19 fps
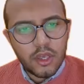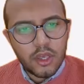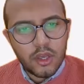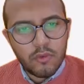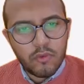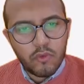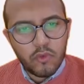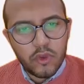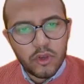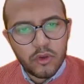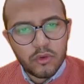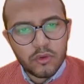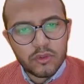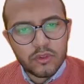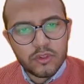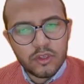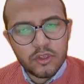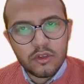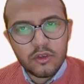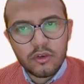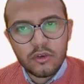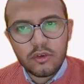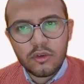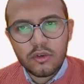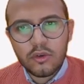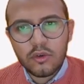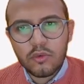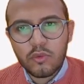If we consider,
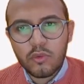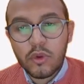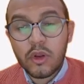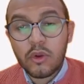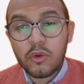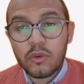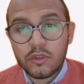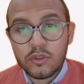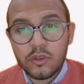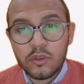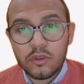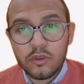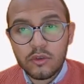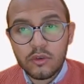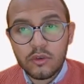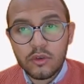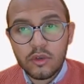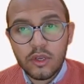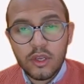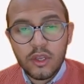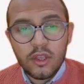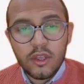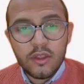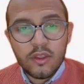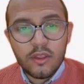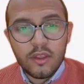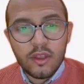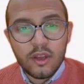we'll consider
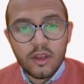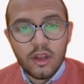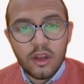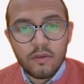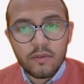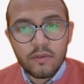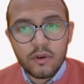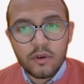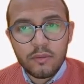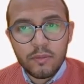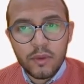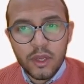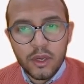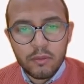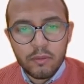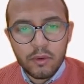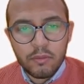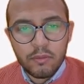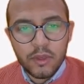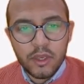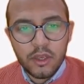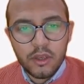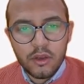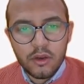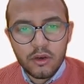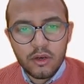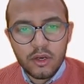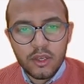the cover minimum
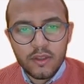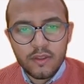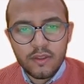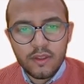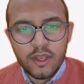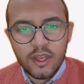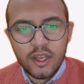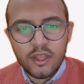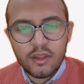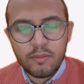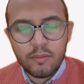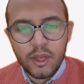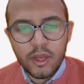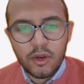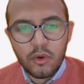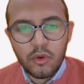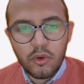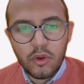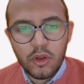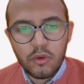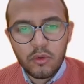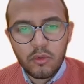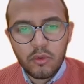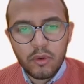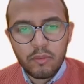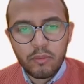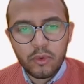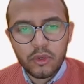here in the end manhole
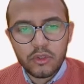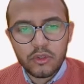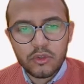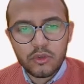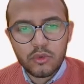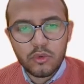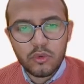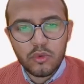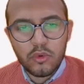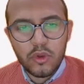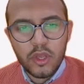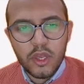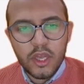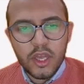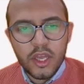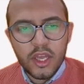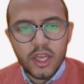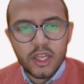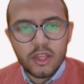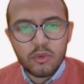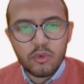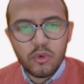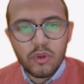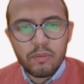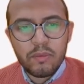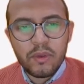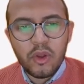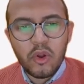1.2. It
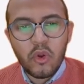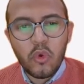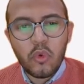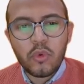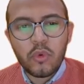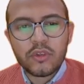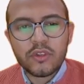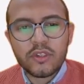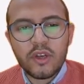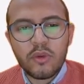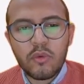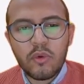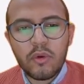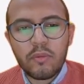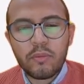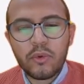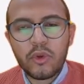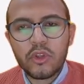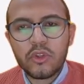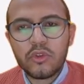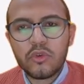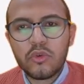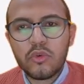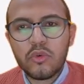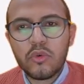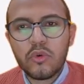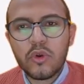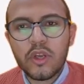will be lower than
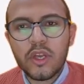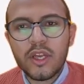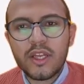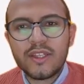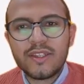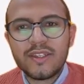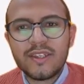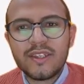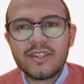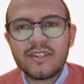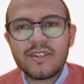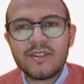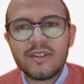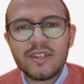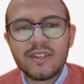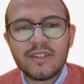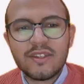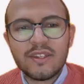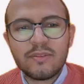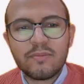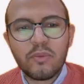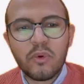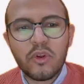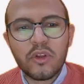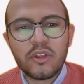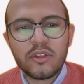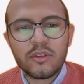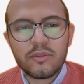1.2 in this
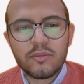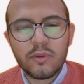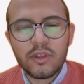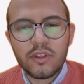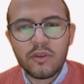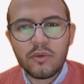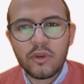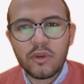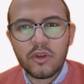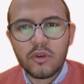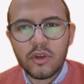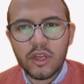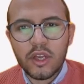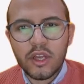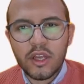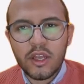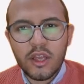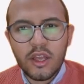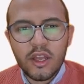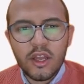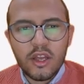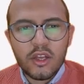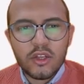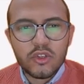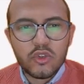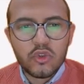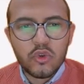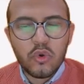point, by the way. Okay,
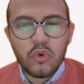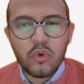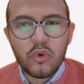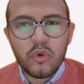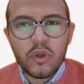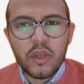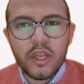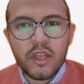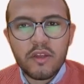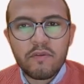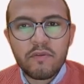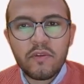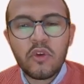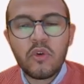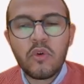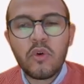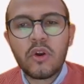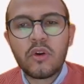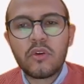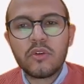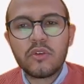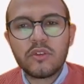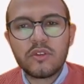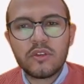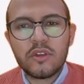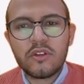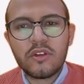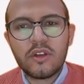so if you are
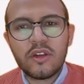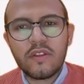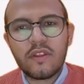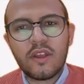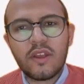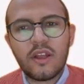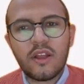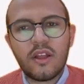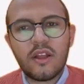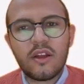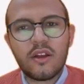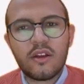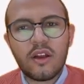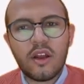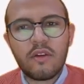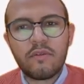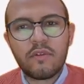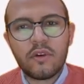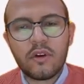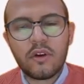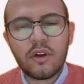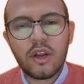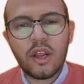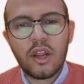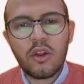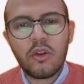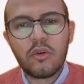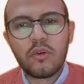considering the cover
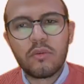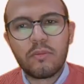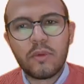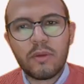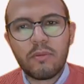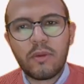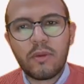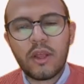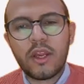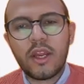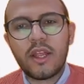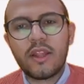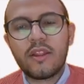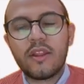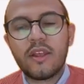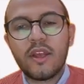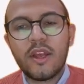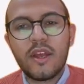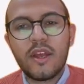along the line and